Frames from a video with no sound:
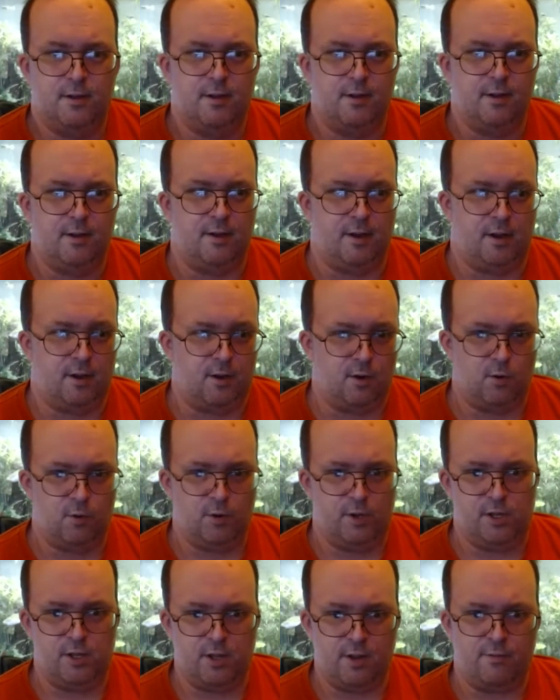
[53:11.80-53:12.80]
and I got all
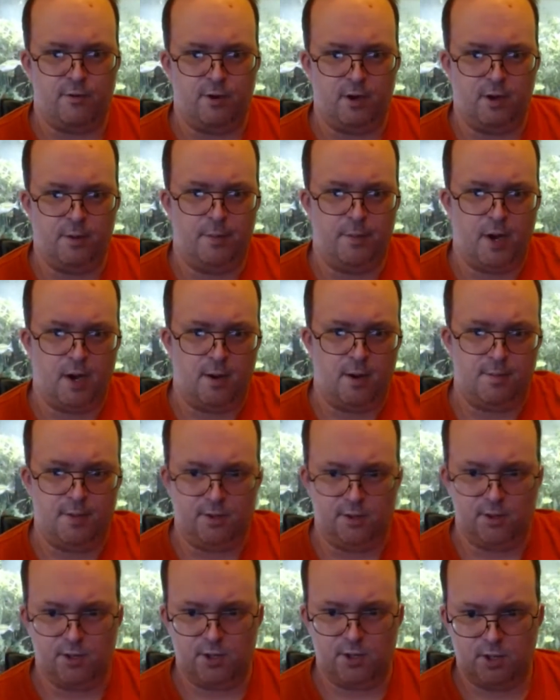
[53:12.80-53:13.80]
these different
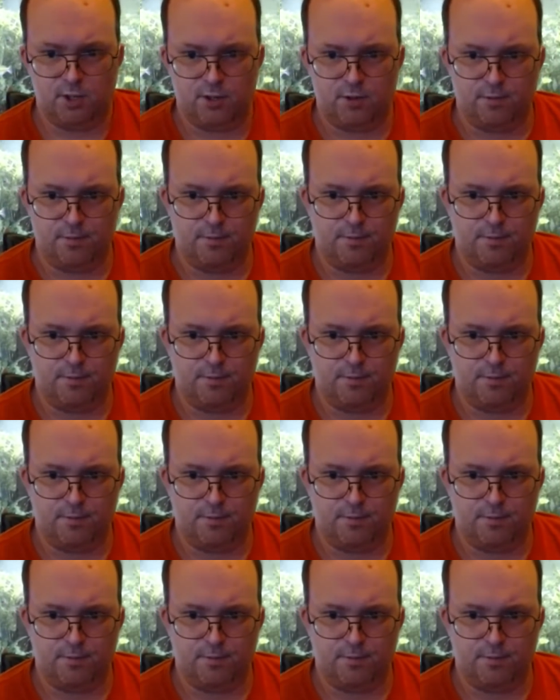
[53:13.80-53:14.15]
compartments.